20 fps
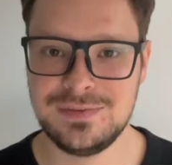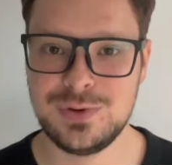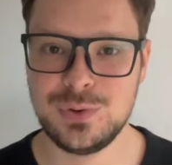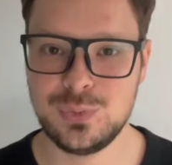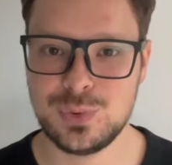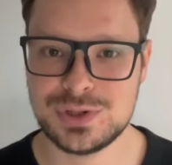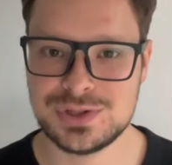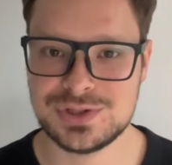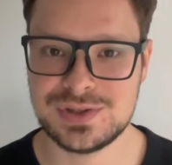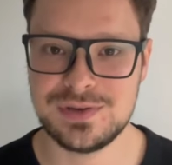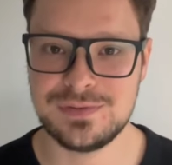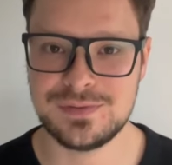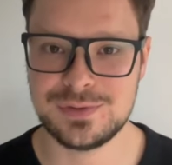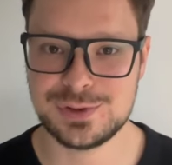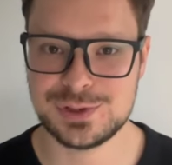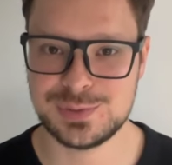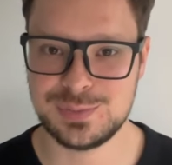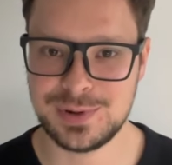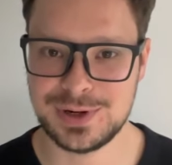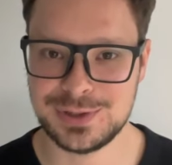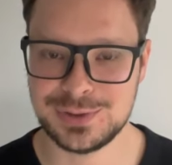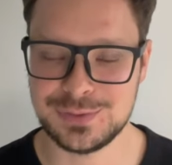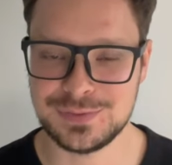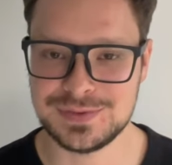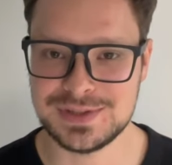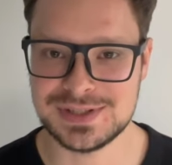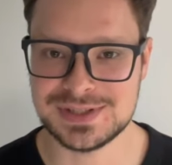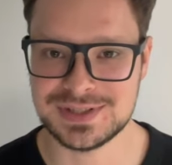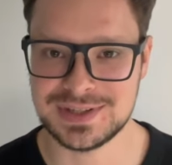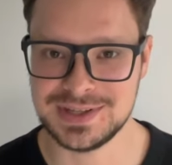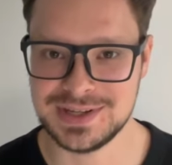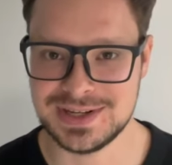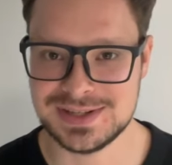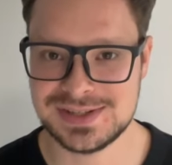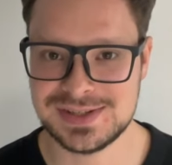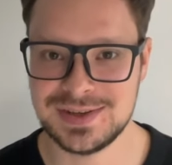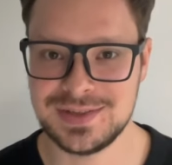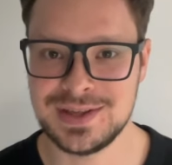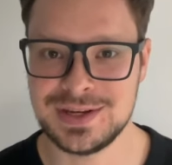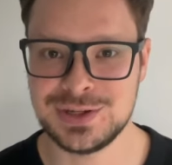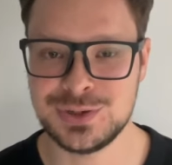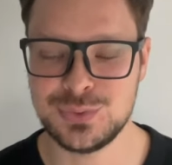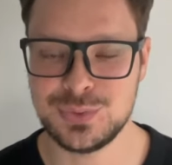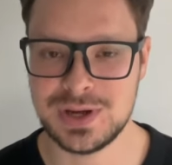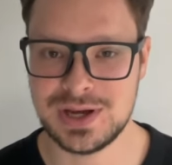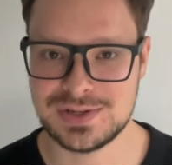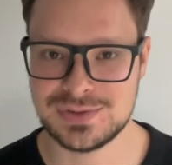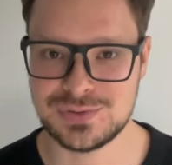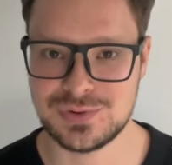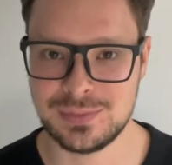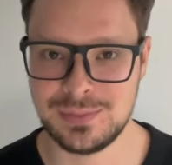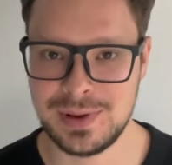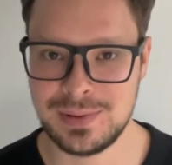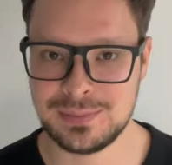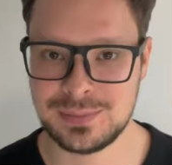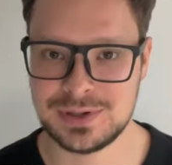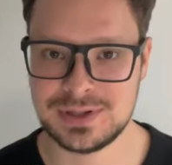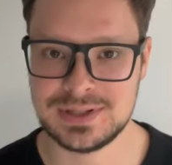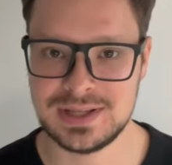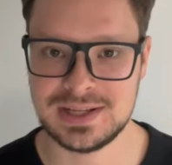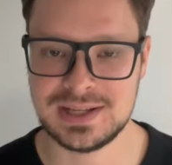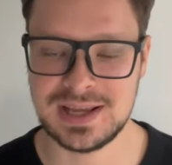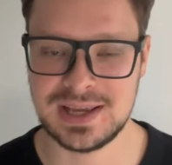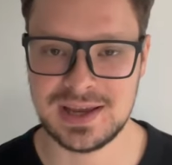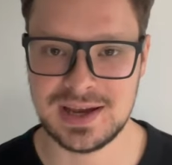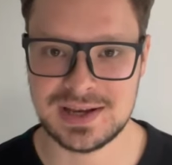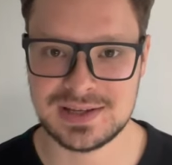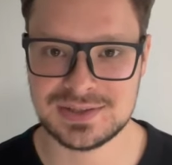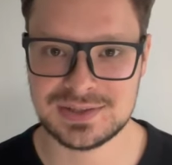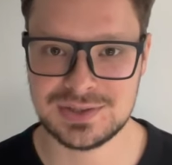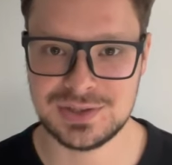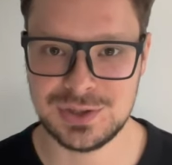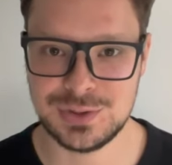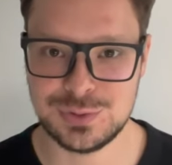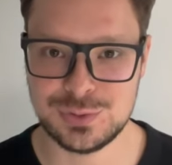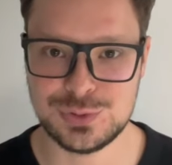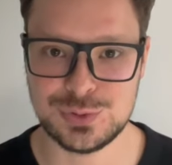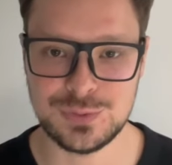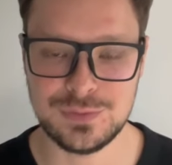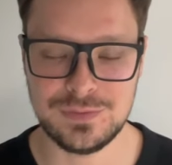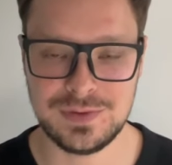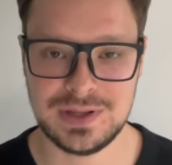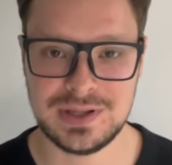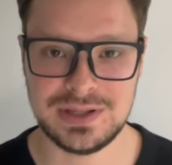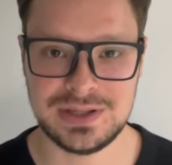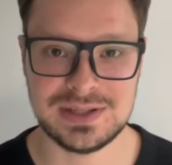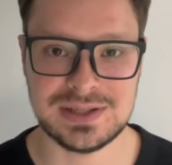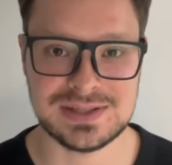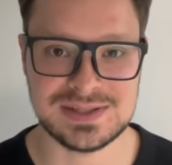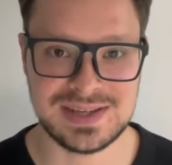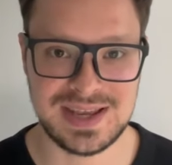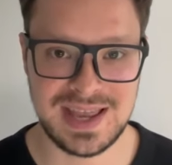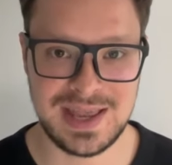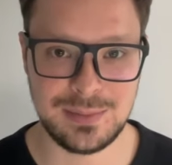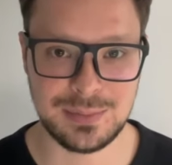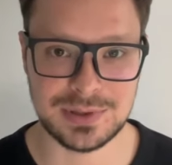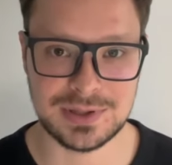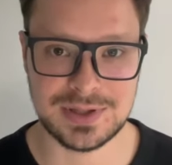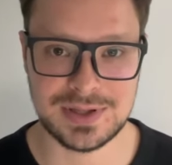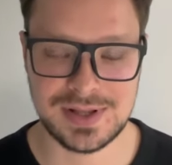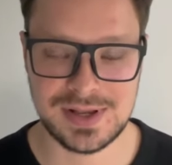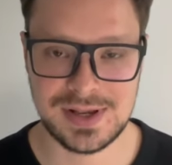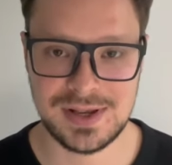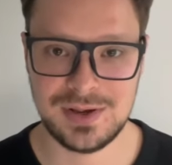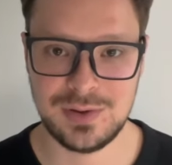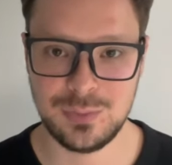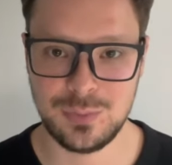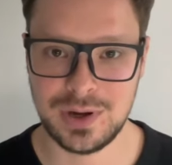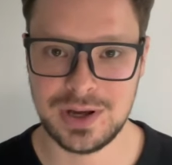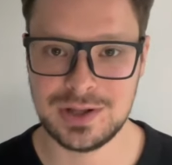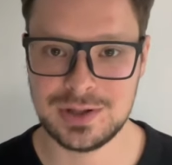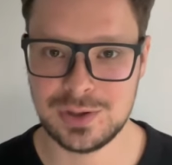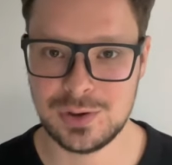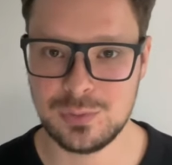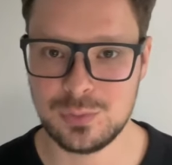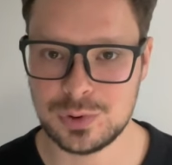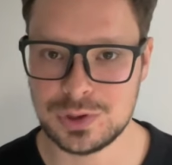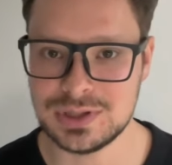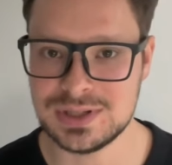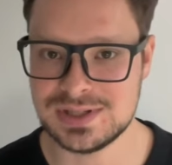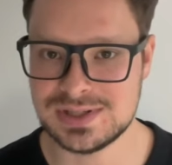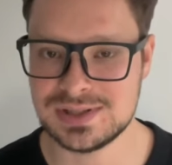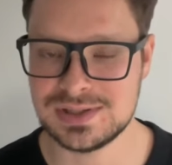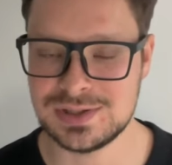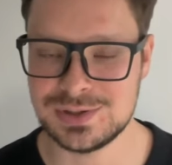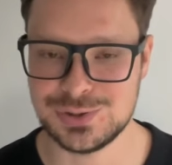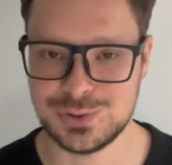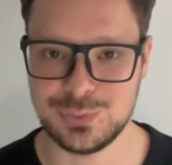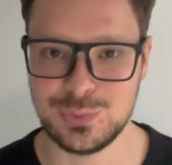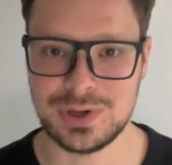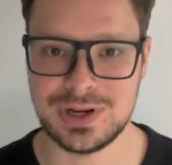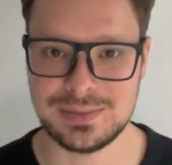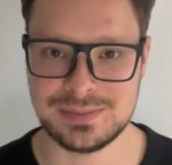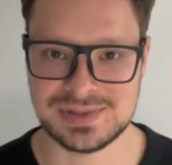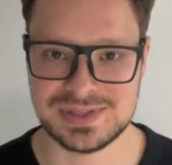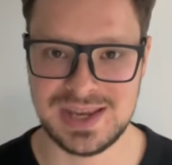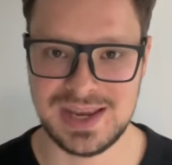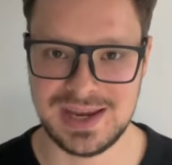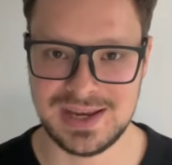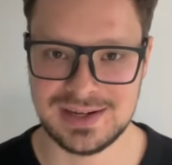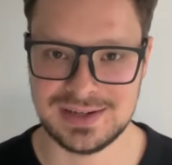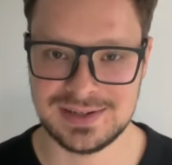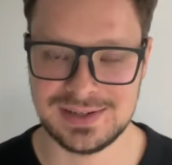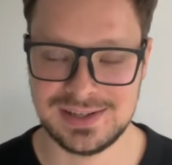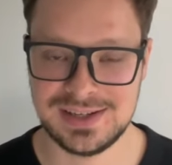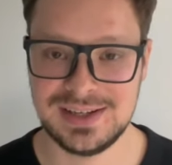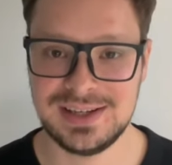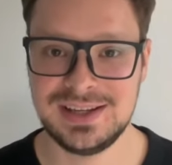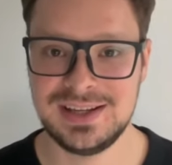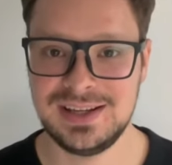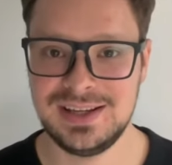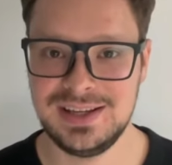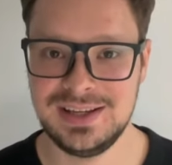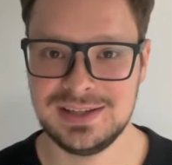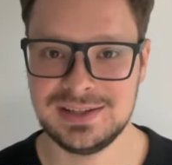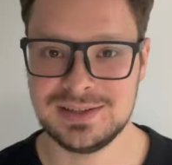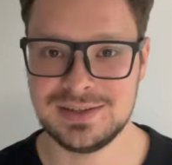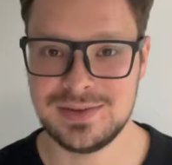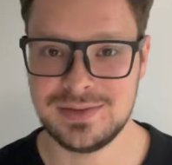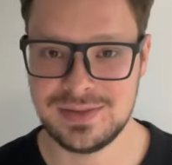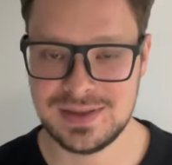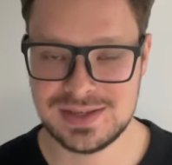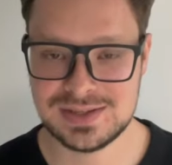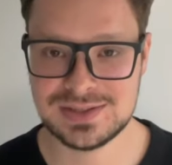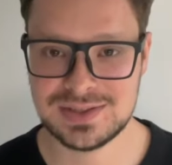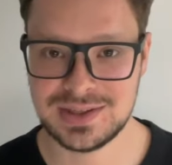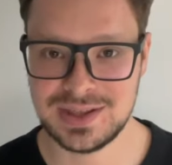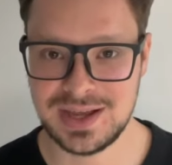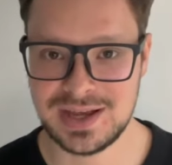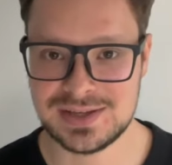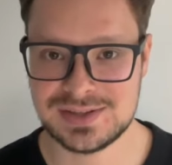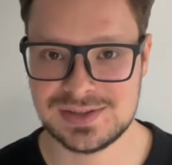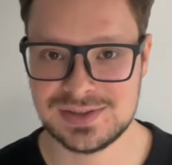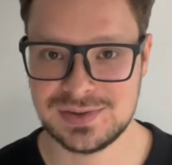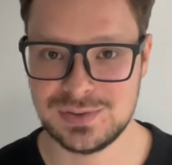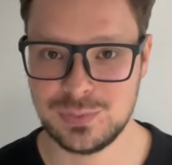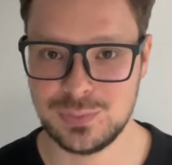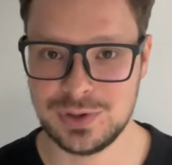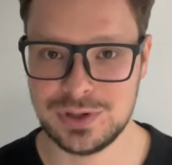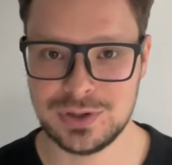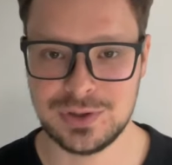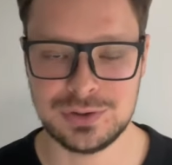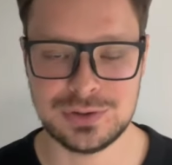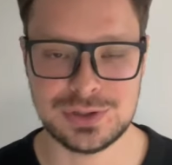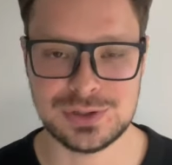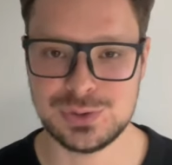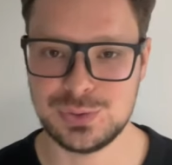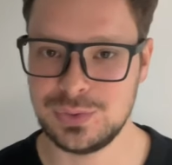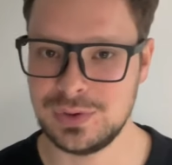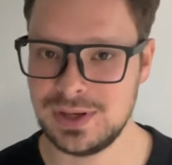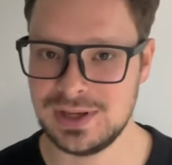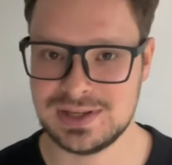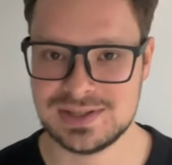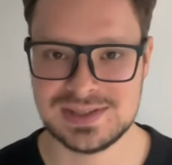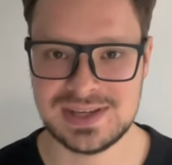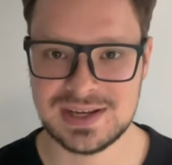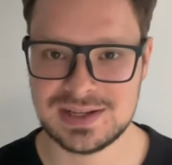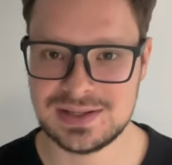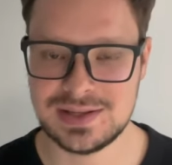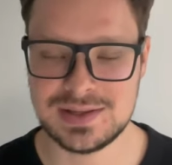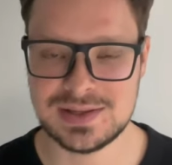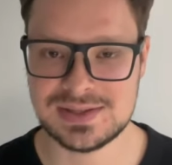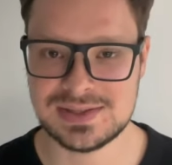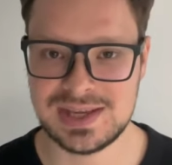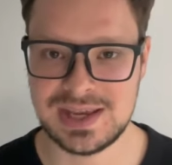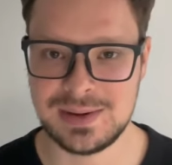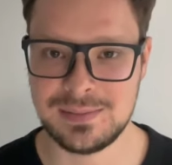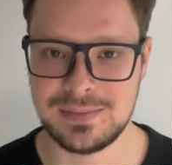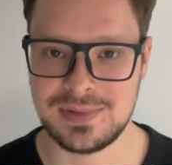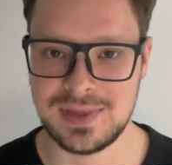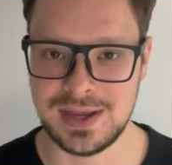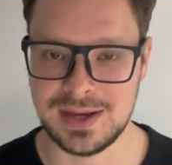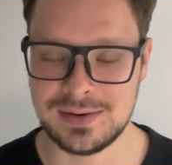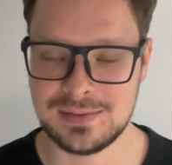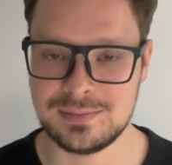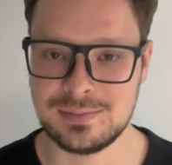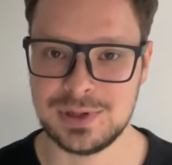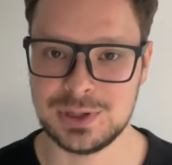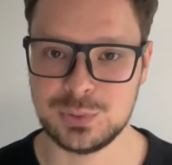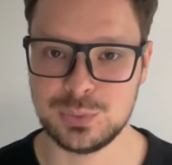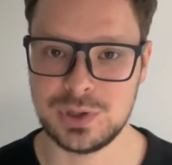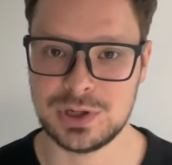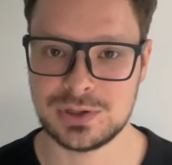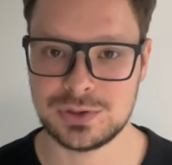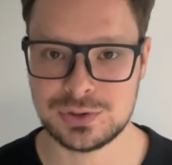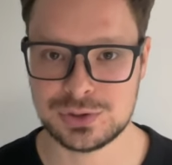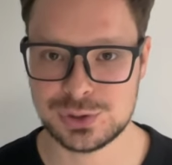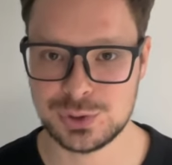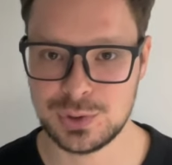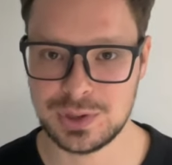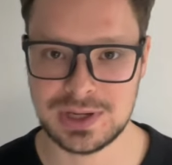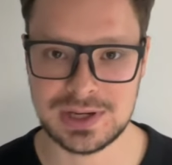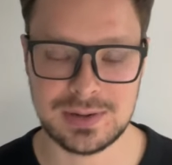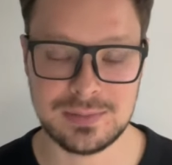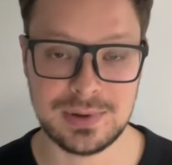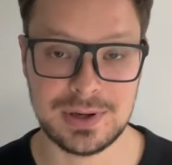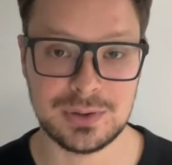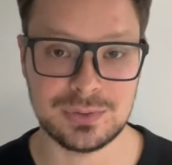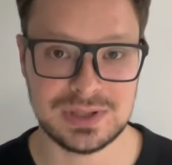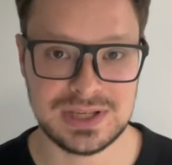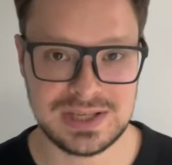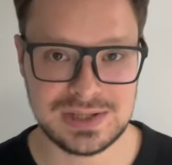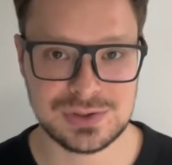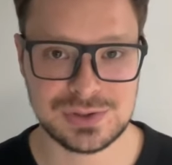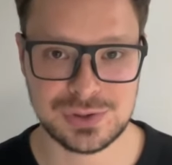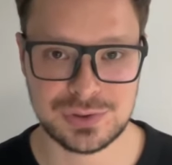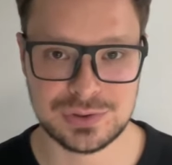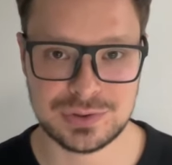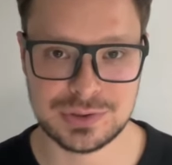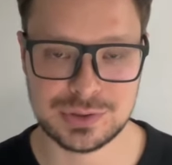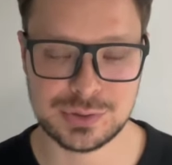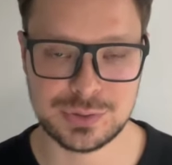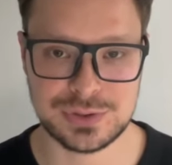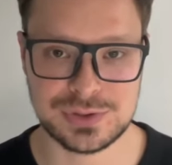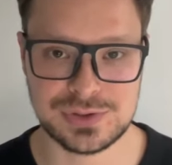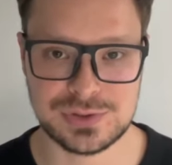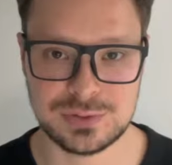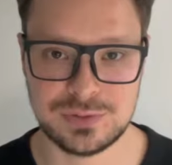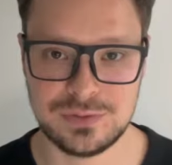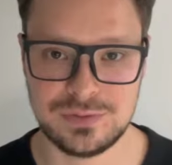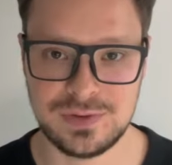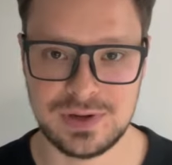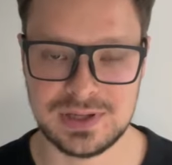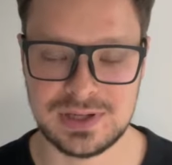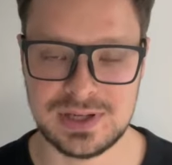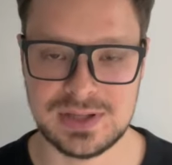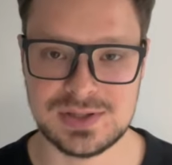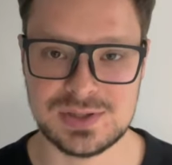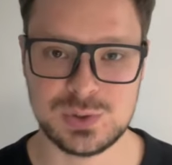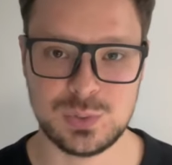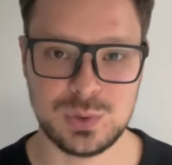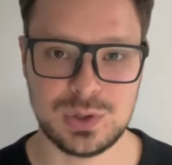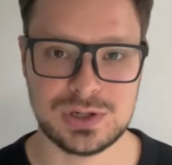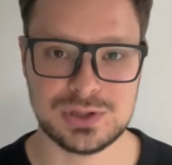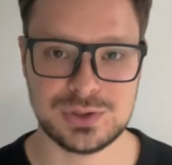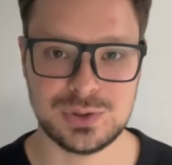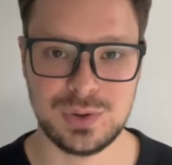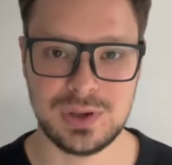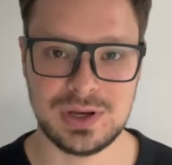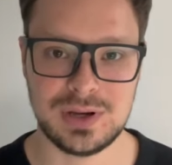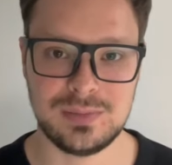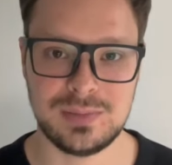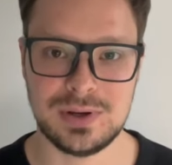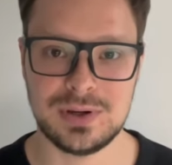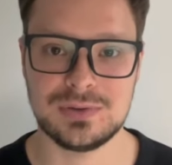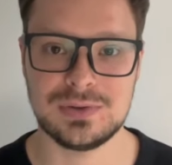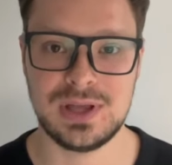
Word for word: you watched the first part of this class, then you guys remember that I asked you to fill in a table while you were listening to what I'm saying. In this class, we're gonna do exactly the same thing, but we're not talking about internal sources of finance, we're talking about